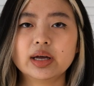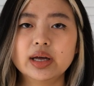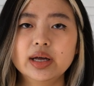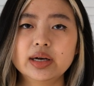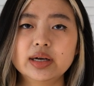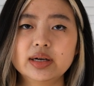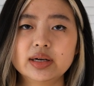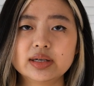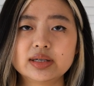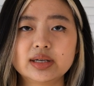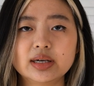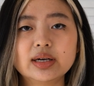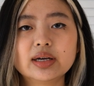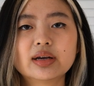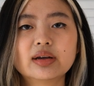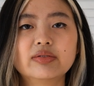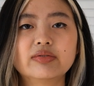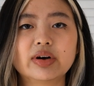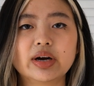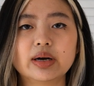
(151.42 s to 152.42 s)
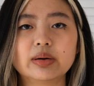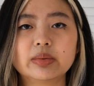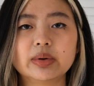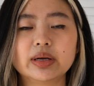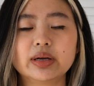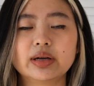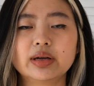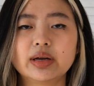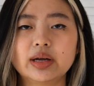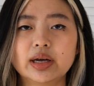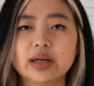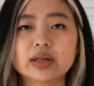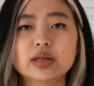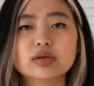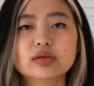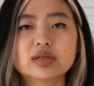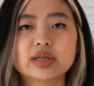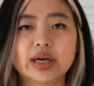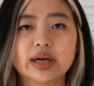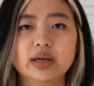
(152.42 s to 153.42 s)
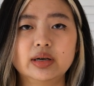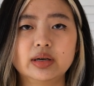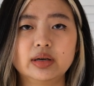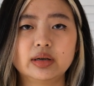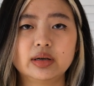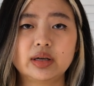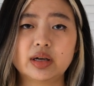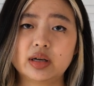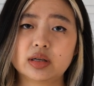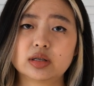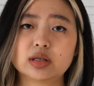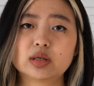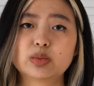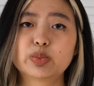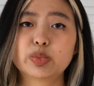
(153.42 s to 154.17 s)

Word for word: In an acidic environment, anthocyanin gets